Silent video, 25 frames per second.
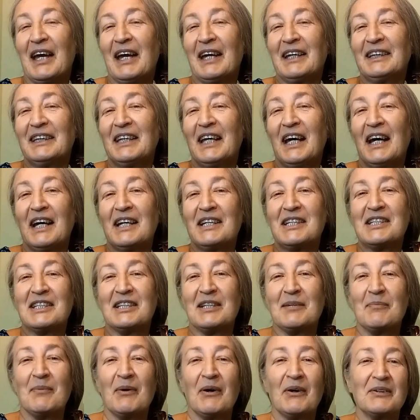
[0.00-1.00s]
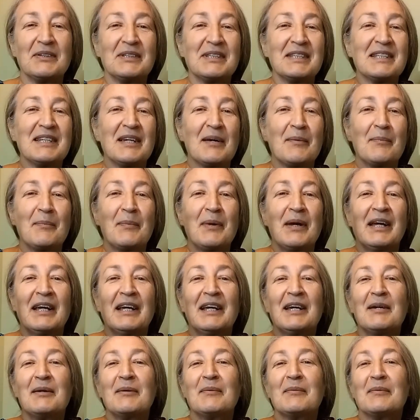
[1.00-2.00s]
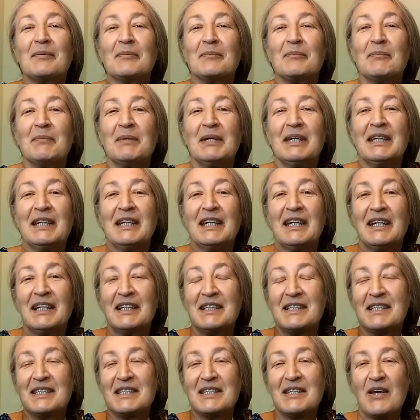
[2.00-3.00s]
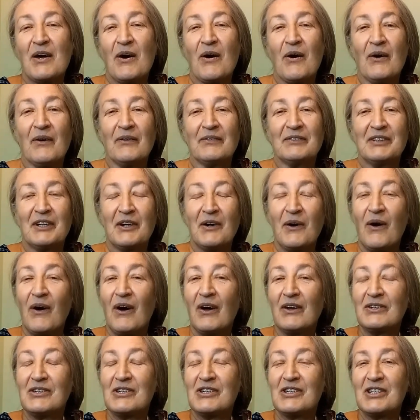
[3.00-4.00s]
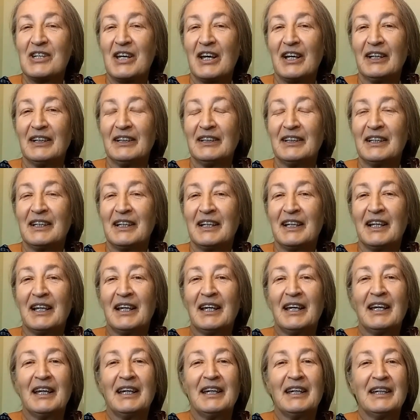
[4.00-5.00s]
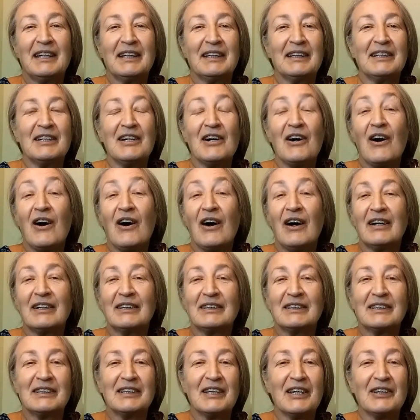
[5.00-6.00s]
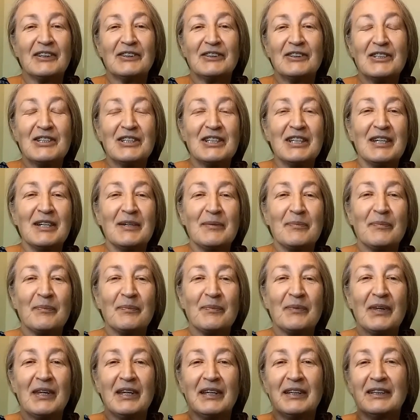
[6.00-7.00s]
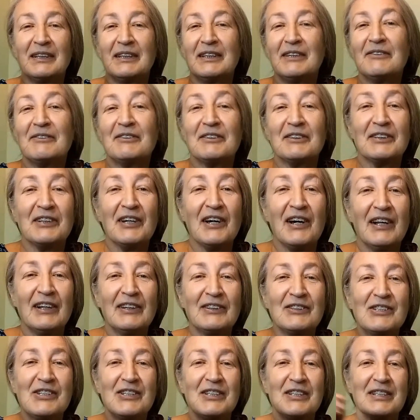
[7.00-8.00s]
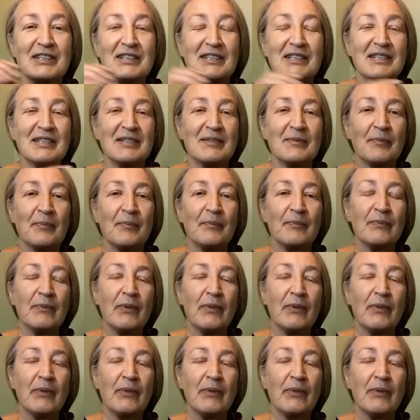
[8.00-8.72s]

I touched upon some meanings of the conch shell in the art and dream in different cultures.